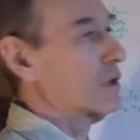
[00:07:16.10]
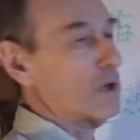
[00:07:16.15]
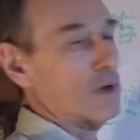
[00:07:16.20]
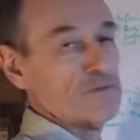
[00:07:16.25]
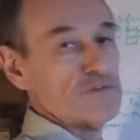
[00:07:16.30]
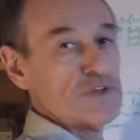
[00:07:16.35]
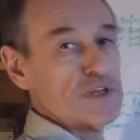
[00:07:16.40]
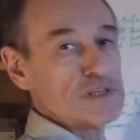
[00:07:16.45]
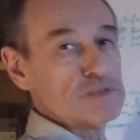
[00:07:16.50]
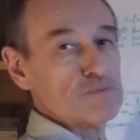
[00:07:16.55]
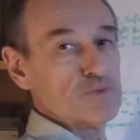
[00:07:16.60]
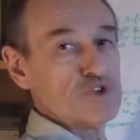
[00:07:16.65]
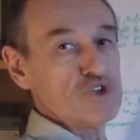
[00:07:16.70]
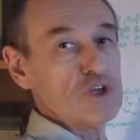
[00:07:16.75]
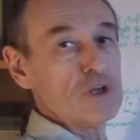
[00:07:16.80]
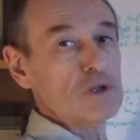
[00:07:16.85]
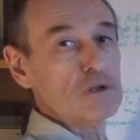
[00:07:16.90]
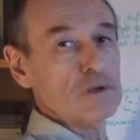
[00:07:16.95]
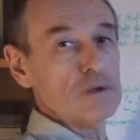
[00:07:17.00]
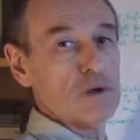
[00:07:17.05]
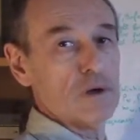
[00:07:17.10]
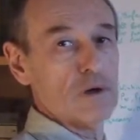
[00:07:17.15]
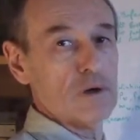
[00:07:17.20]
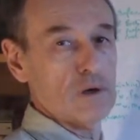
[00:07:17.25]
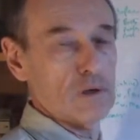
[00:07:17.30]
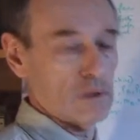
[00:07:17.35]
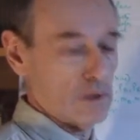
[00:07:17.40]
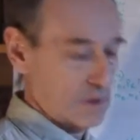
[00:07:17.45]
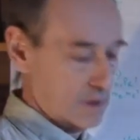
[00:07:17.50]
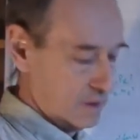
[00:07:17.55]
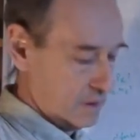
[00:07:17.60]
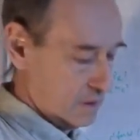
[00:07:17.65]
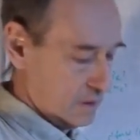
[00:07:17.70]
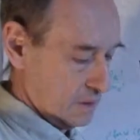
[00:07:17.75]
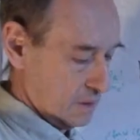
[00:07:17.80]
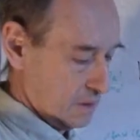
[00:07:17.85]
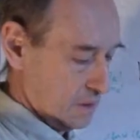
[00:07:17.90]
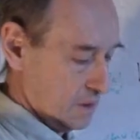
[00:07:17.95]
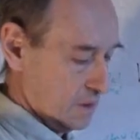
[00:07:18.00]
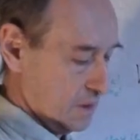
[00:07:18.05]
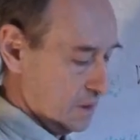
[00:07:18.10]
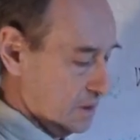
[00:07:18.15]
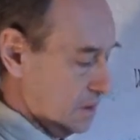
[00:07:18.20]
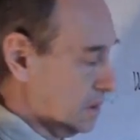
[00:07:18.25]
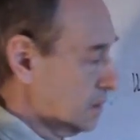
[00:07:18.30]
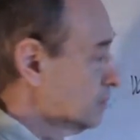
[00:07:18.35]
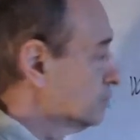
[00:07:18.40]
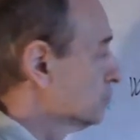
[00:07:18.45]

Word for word: of this particular uh,